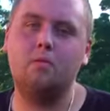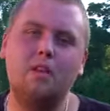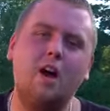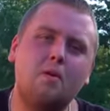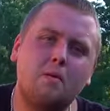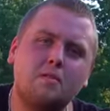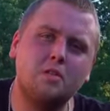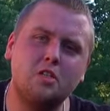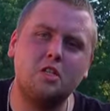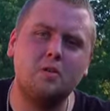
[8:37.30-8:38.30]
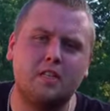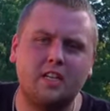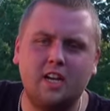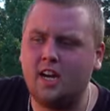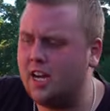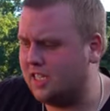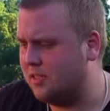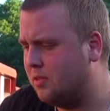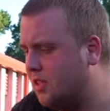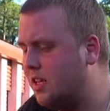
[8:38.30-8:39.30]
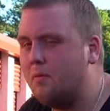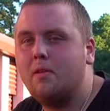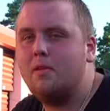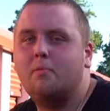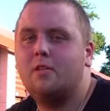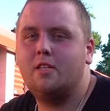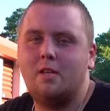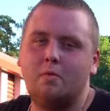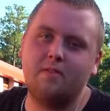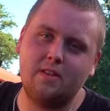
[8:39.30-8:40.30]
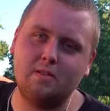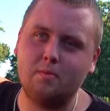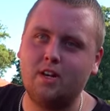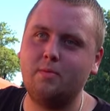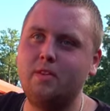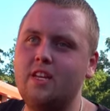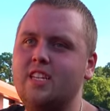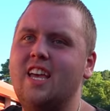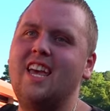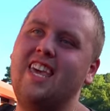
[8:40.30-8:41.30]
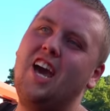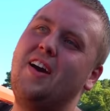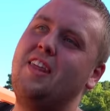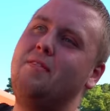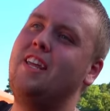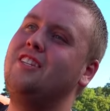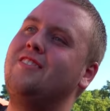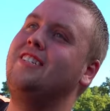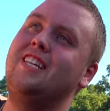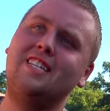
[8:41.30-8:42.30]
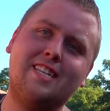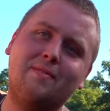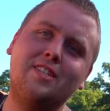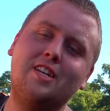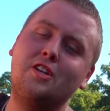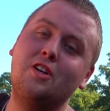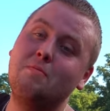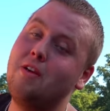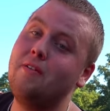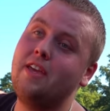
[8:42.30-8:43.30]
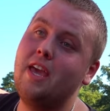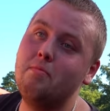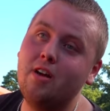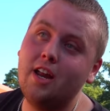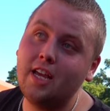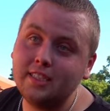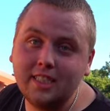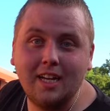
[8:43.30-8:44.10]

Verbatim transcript: Now what am I supposed to do with it? Gosh. I'm gonna put this up on Facebook Marketplace. Yeah, anyone interested in 17-year-old Mary Kay products?